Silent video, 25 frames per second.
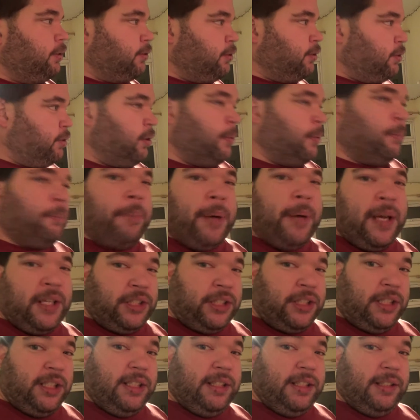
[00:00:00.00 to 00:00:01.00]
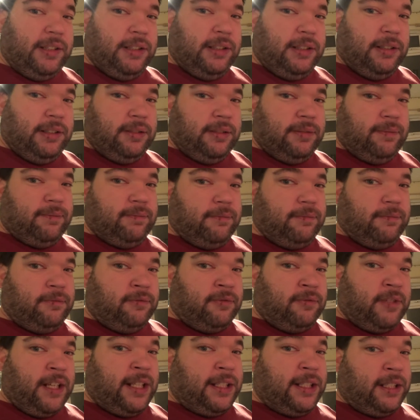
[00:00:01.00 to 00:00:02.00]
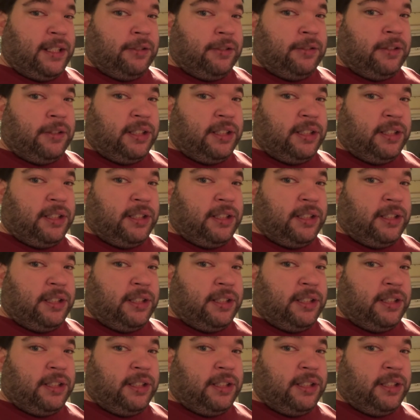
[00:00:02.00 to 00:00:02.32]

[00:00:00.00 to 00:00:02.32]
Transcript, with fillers: sort of budget radio